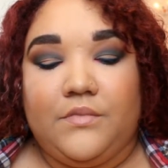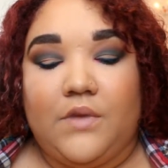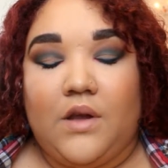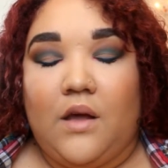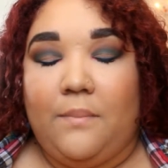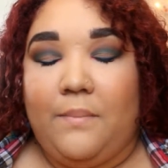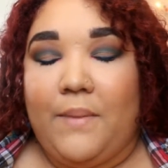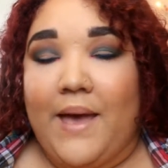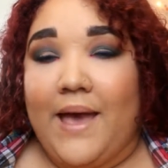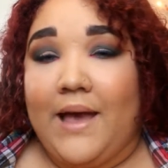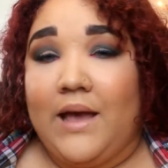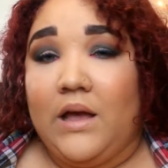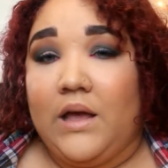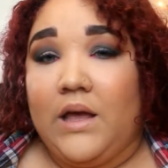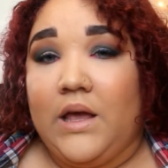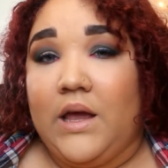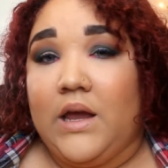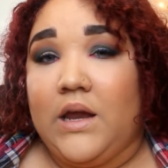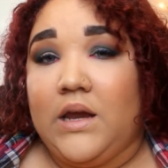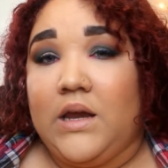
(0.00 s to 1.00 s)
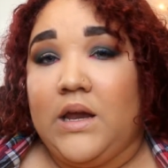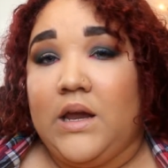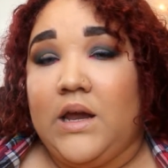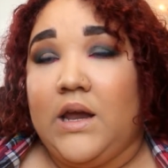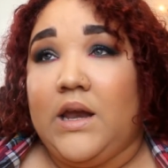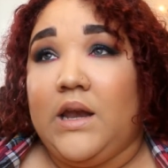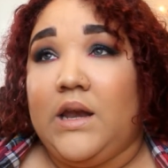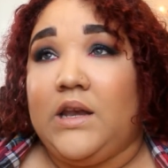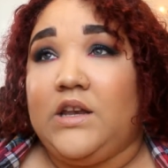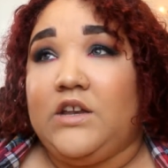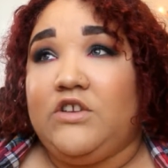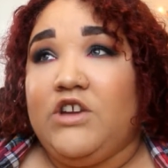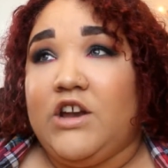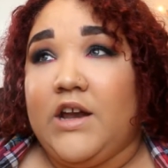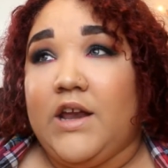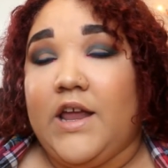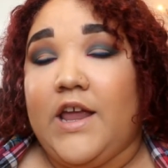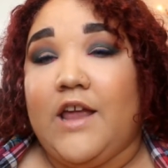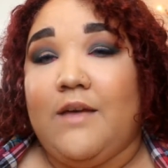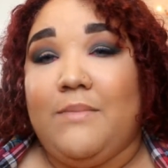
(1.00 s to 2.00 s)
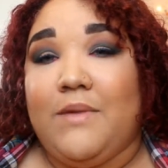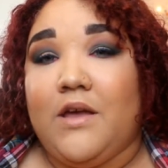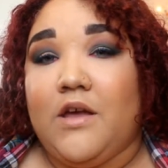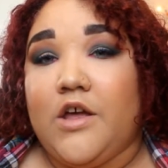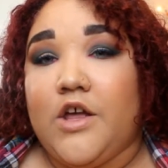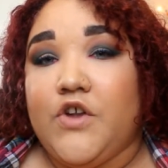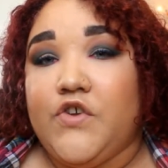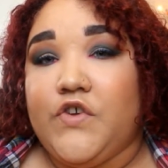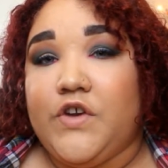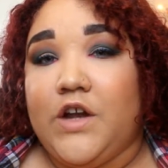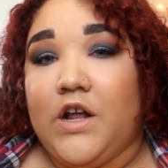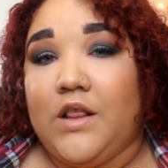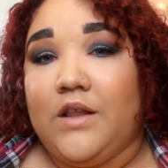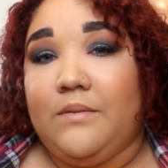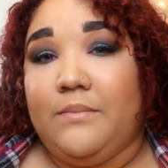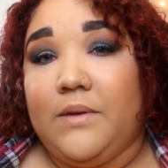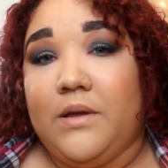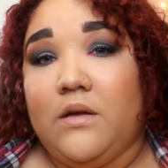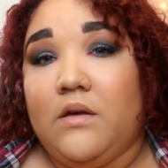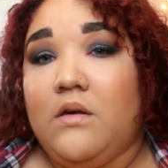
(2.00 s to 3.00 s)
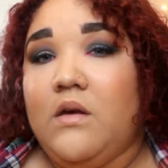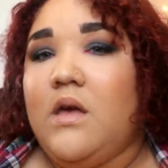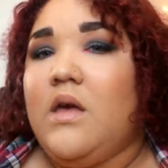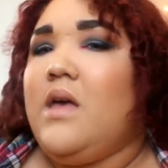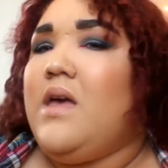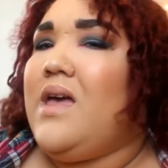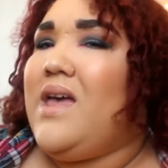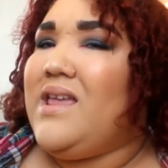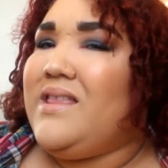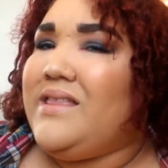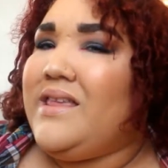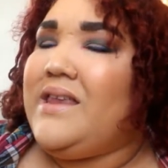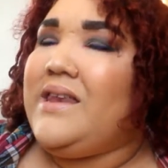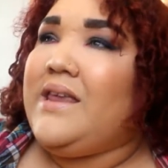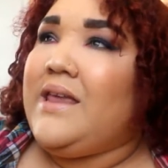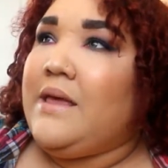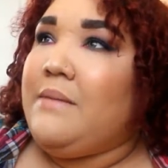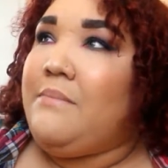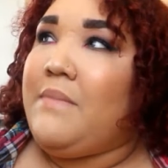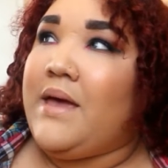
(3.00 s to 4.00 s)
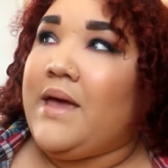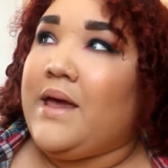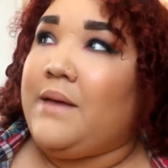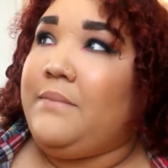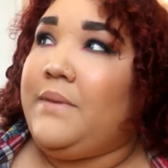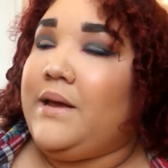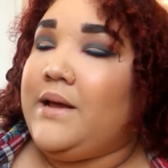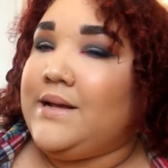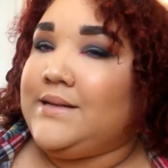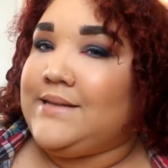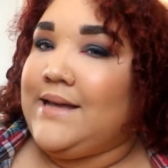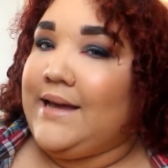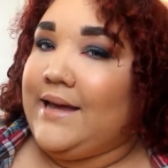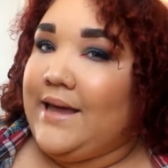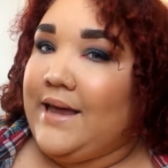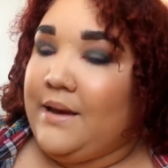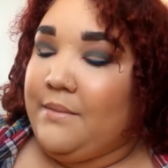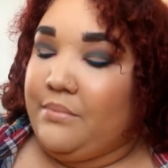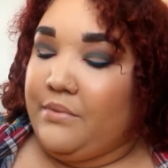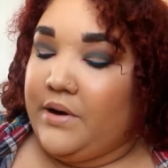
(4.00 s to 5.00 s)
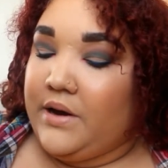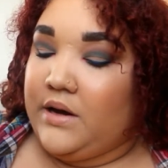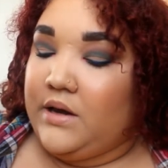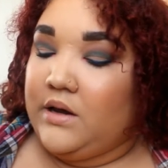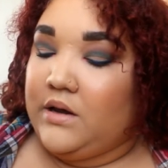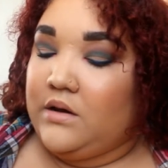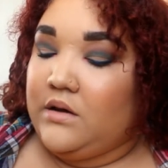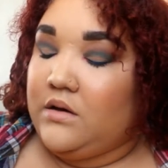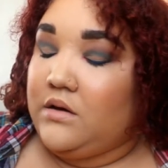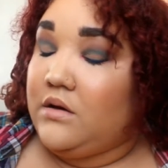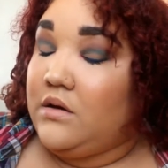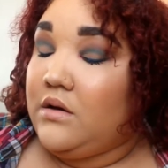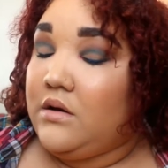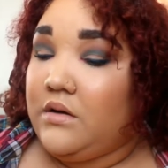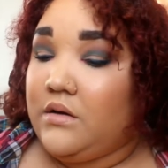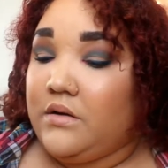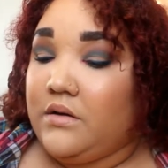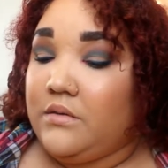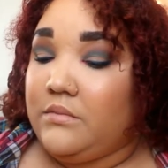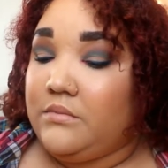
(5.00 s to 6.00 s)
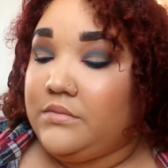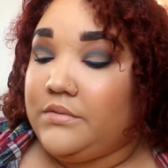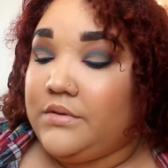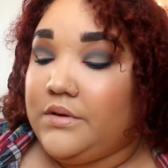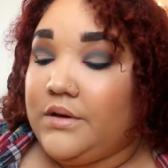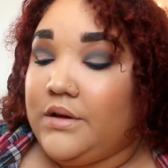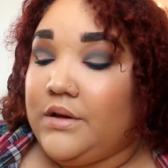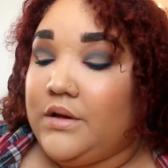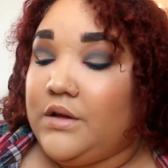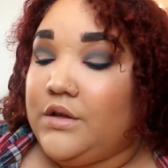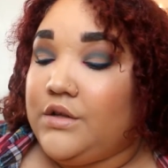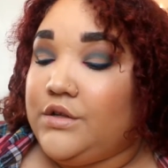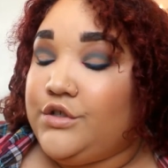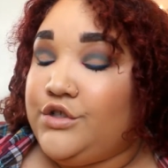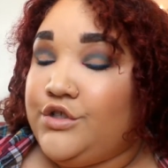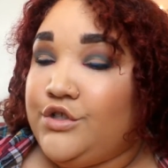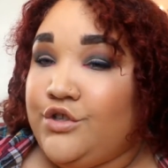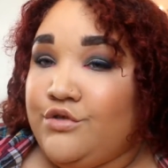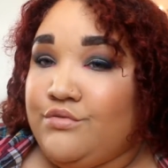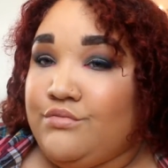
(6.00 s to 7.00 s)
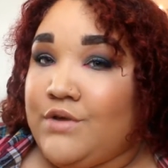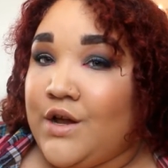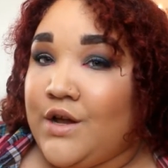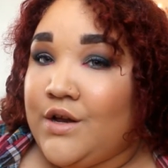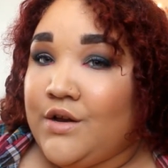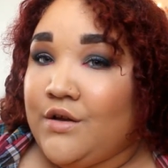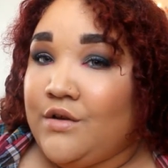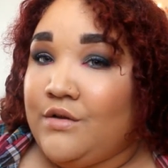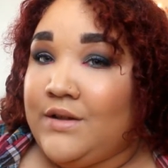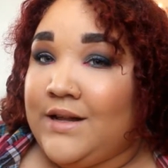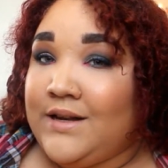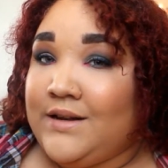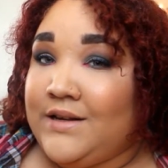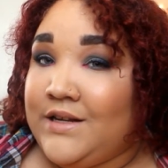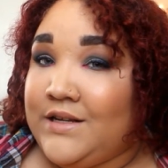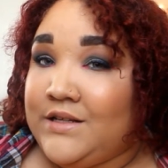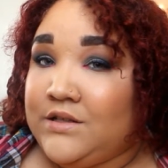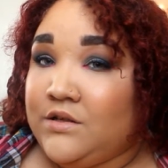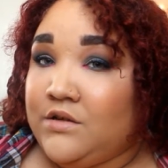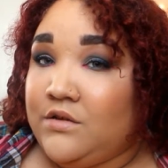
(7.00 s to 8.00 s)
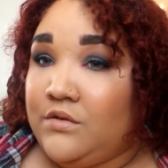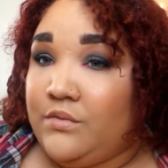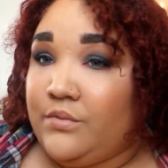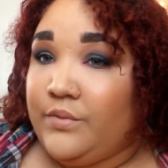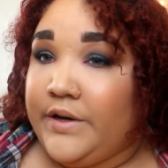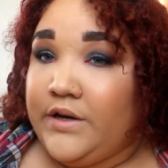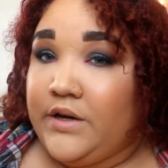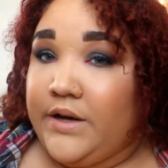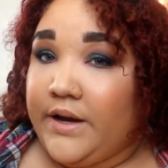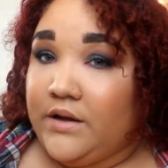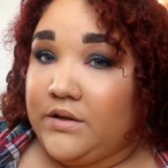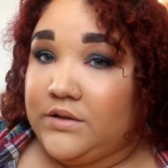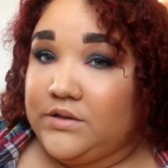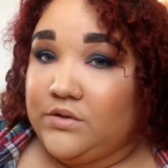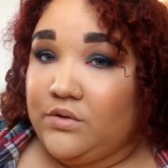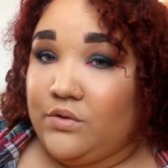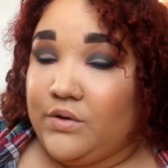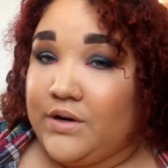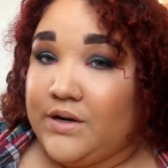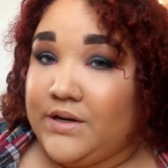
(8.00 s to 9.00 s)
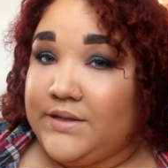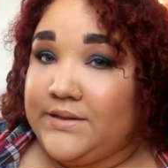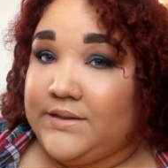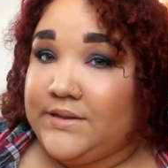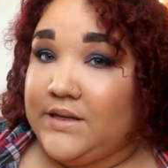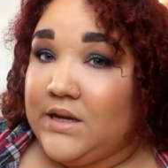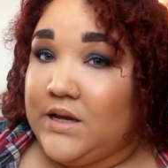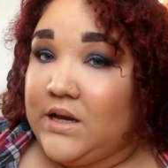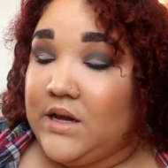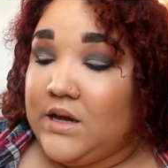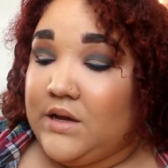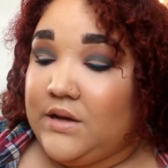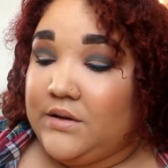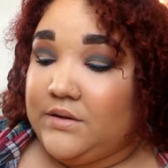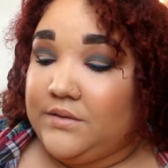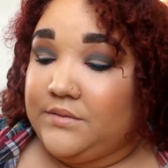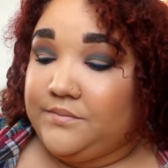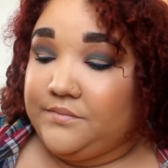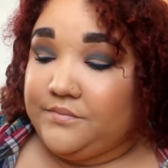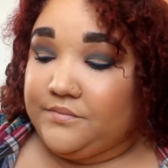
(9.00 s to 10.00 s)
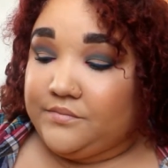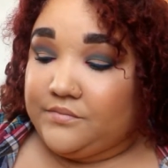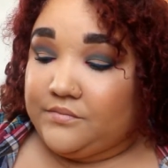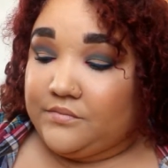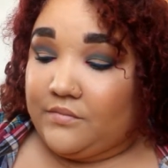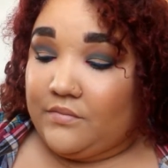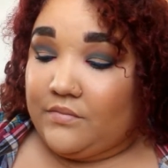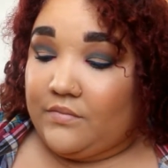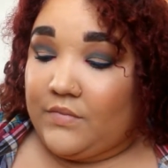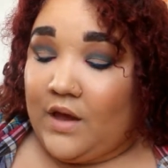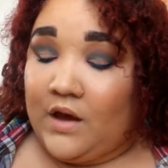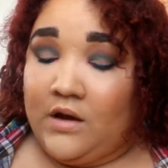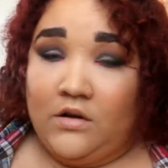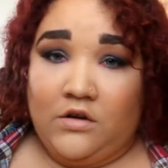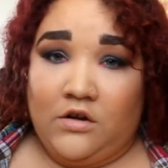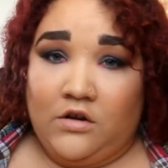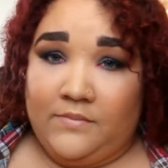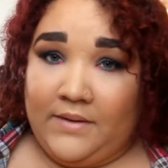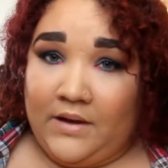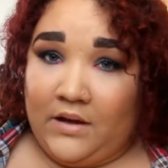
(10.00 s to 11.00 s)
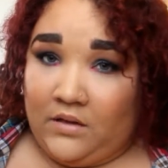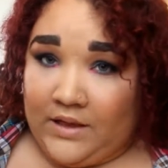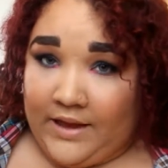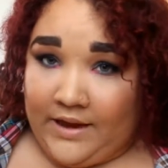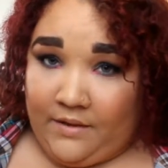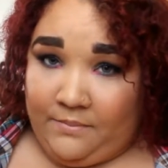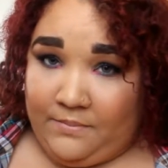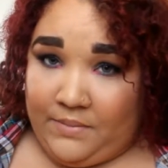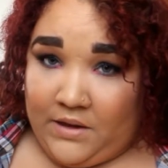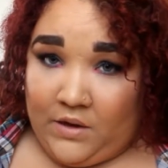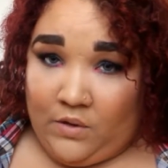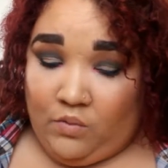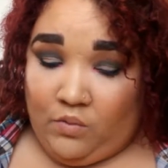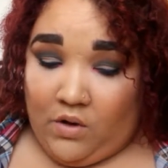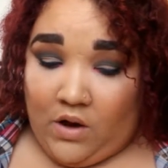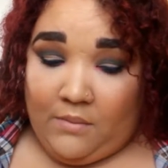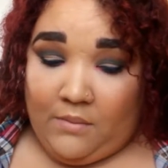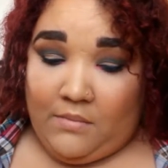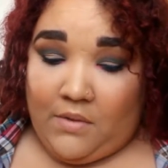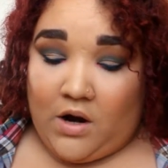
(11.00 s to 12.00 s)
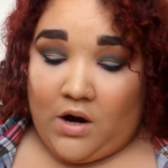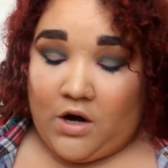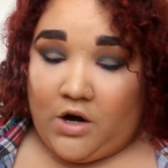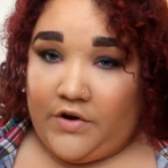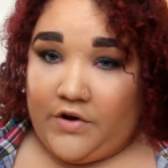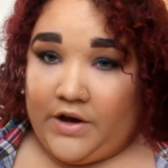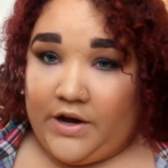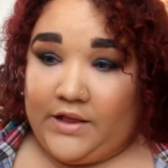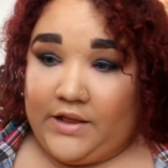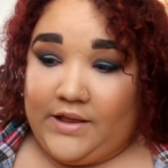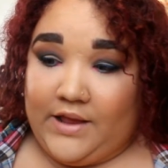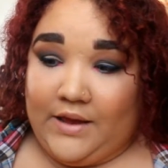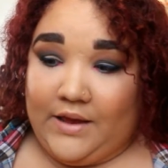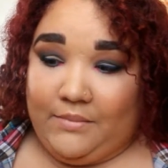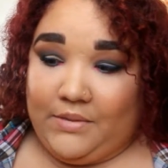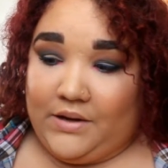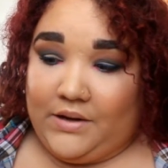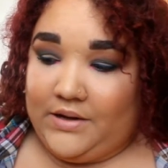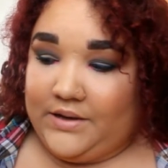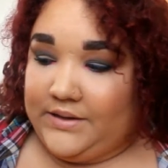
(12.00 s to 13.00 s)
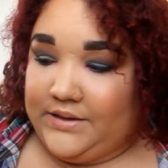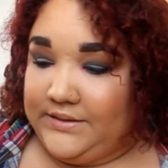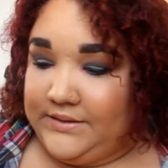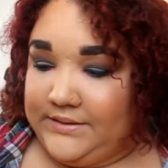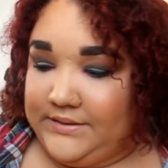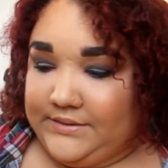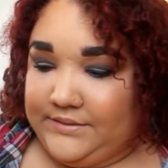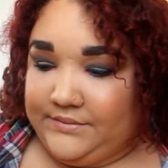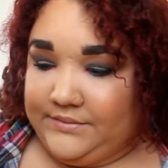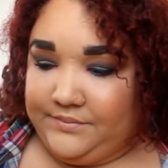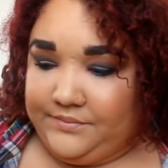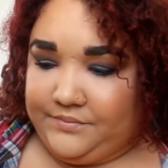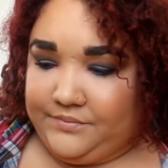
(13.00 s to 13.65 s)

a pack of candy and trying to hand me $100 bill and then get mad because I can't break it. Do you not know that these little retail stores, I don't know about like big Walmart or anything, because